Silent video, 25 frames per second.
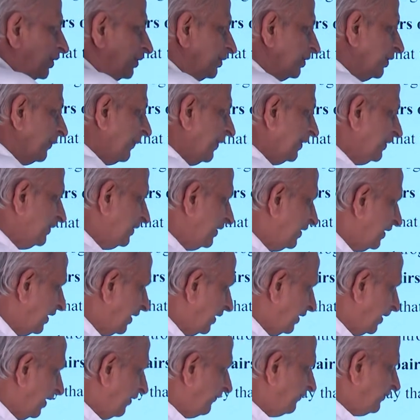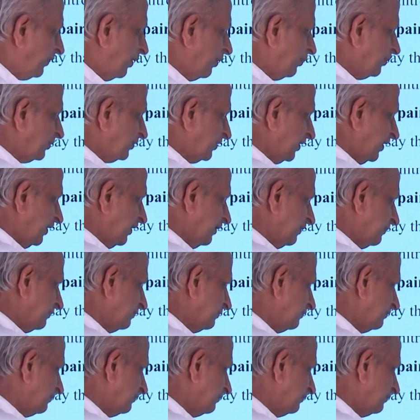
the way they are left outside.